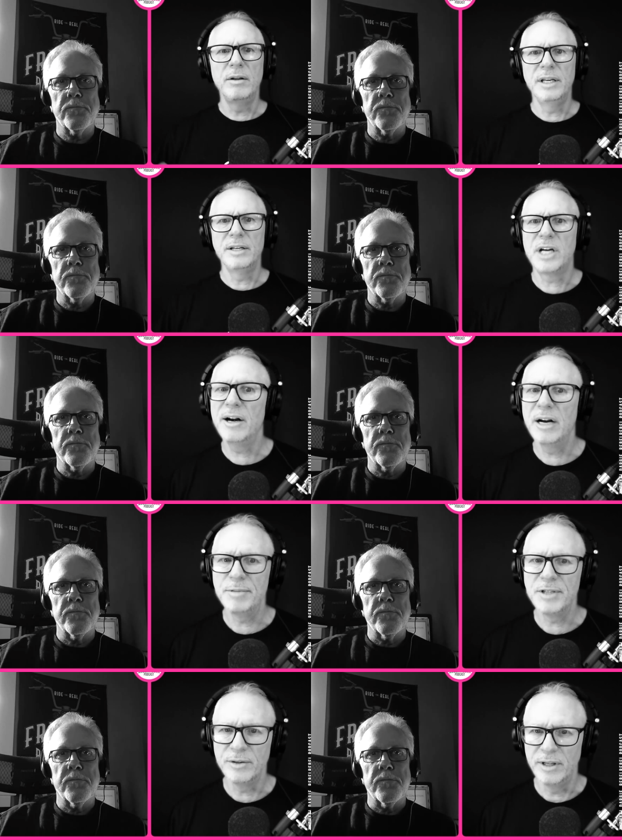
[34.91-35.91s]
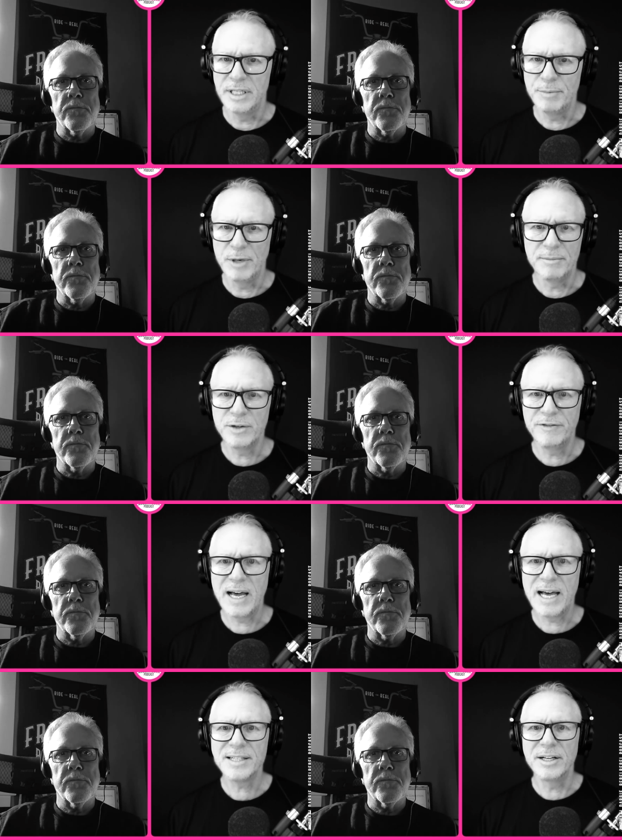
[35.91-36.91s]
Speaker 1: the entire episode on this, but I'm so
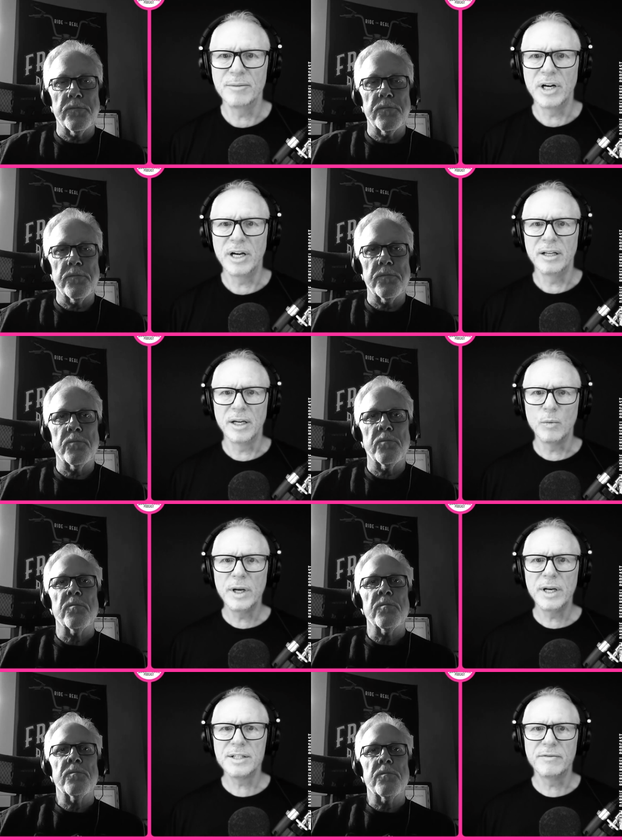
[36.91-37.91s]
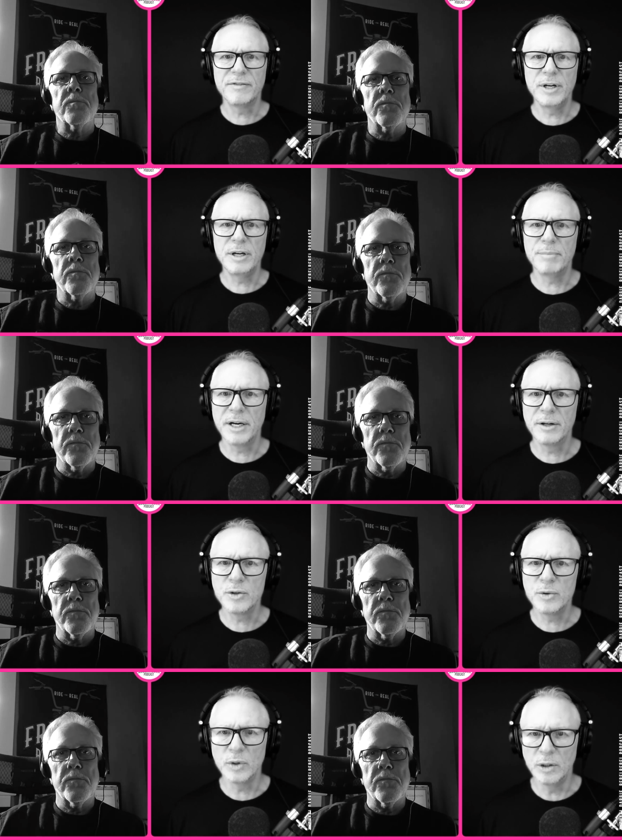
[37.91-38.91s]
fascinated by it. Like, what does a Freedom Biker
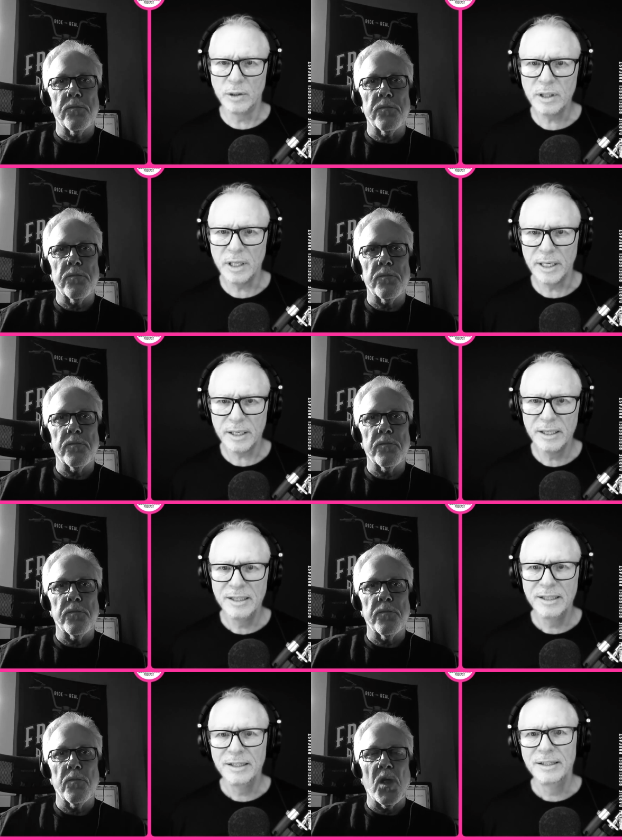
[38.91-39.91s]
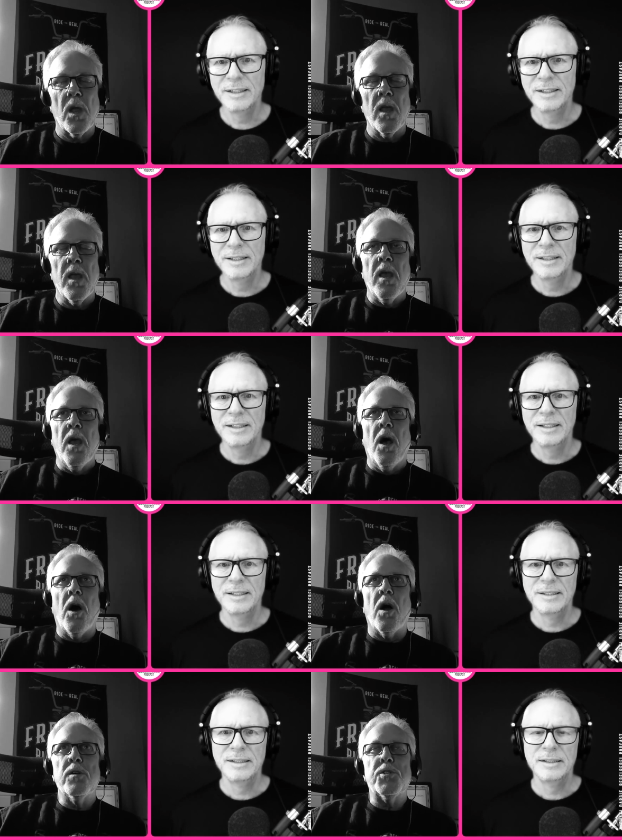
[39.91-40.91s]
Tour look like?
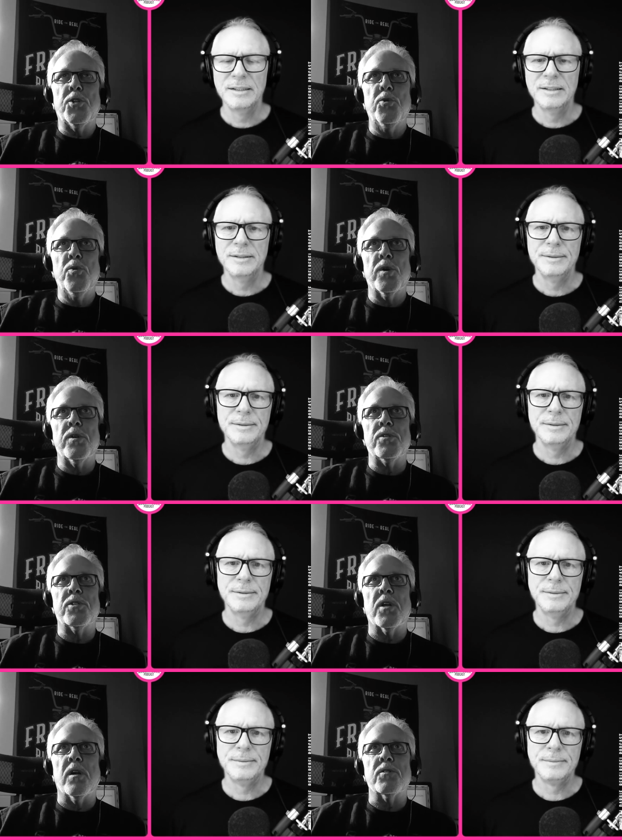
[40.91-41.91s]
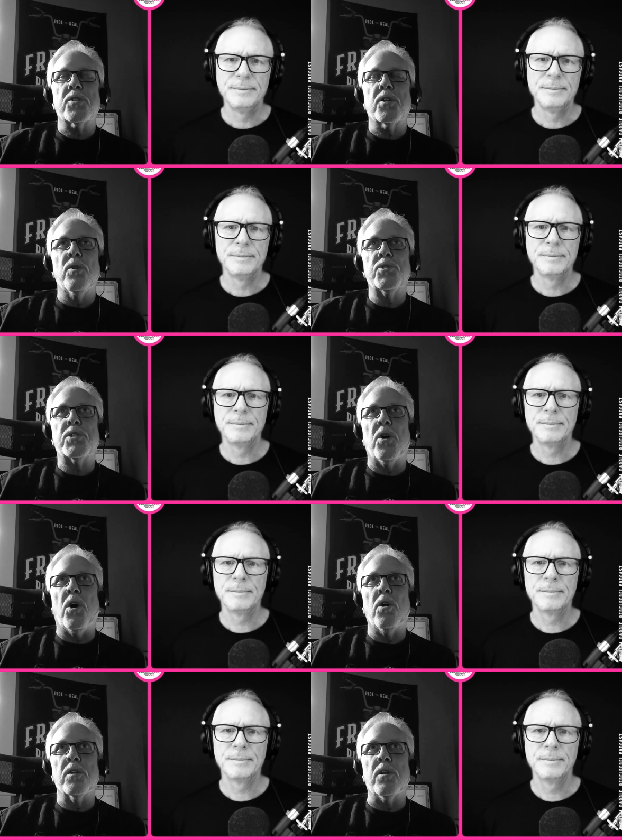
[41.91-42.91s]
Speaker 2: Our tours are as close to
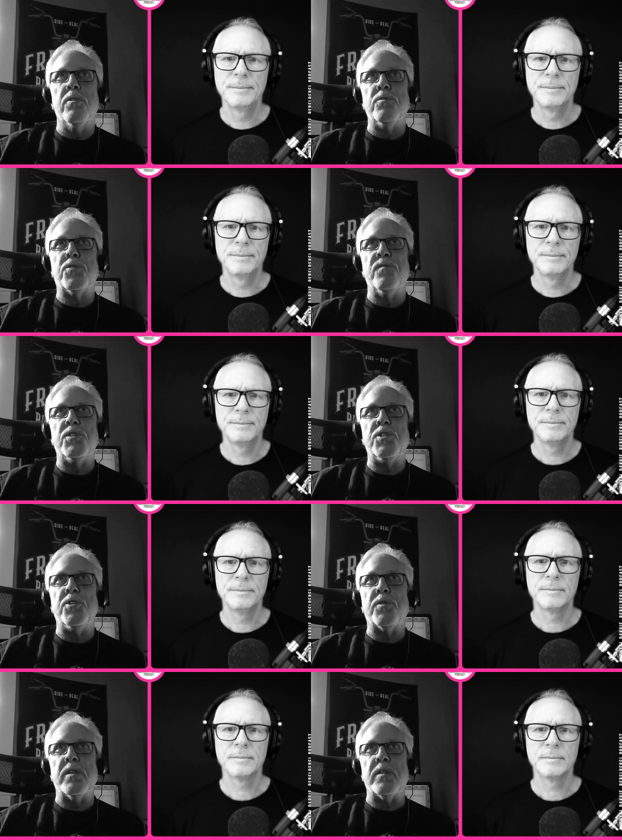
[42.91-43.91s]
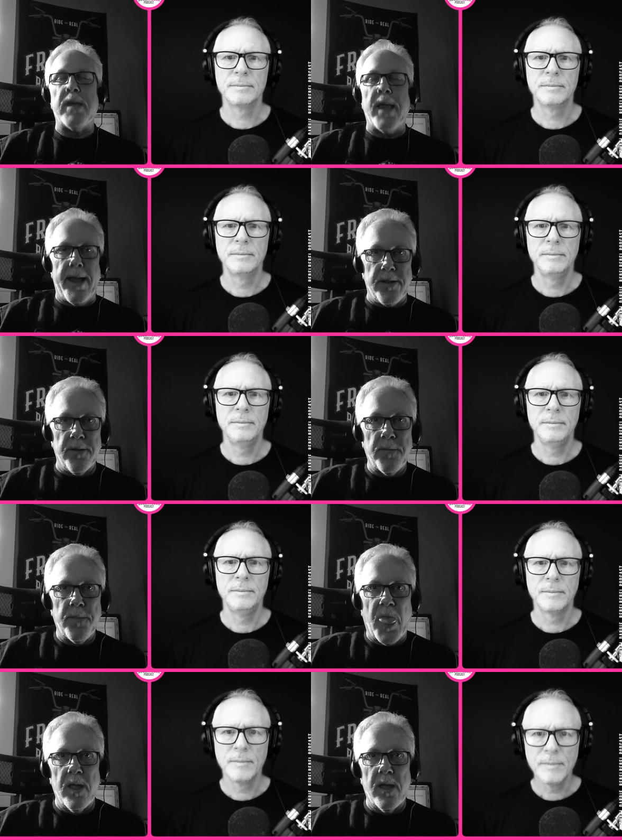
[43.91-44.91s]
all-inclusive as you can get.
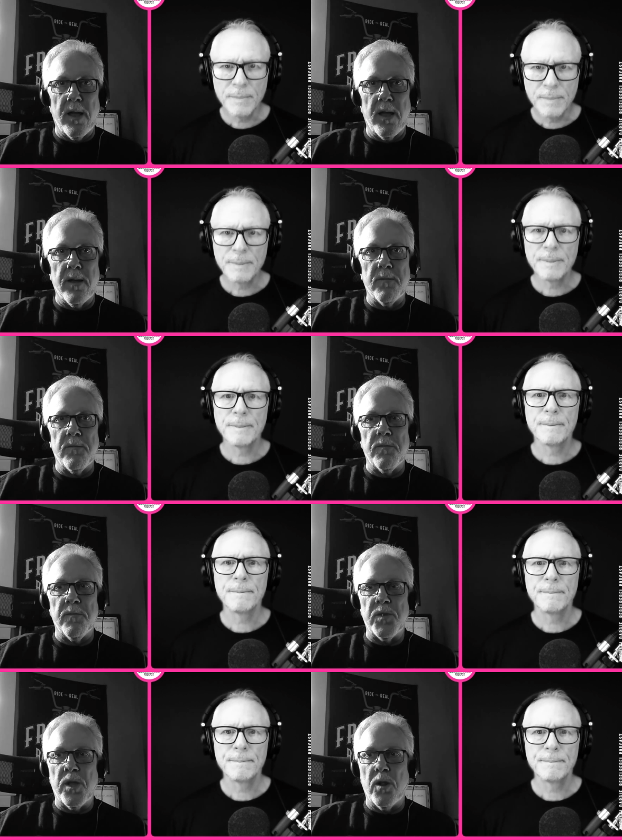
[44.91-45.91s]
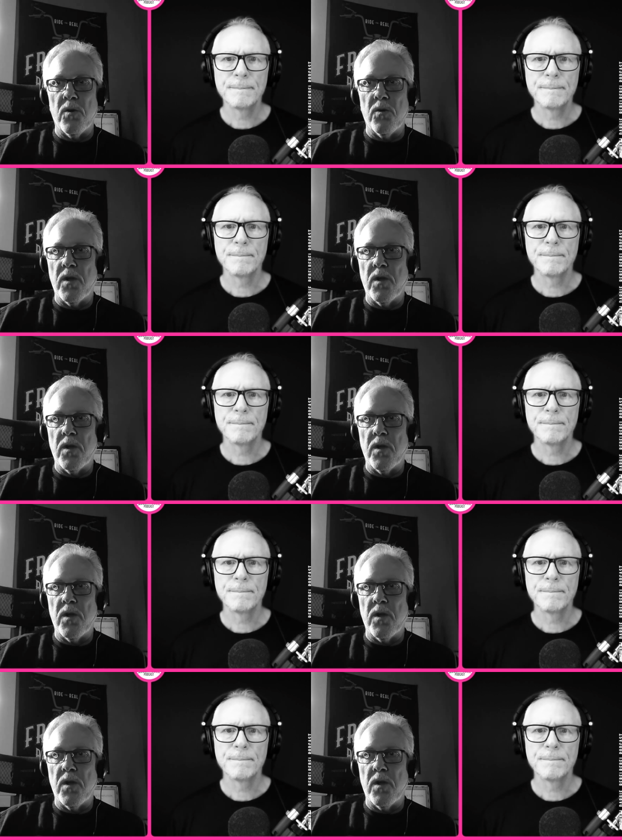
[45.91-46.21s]
You know,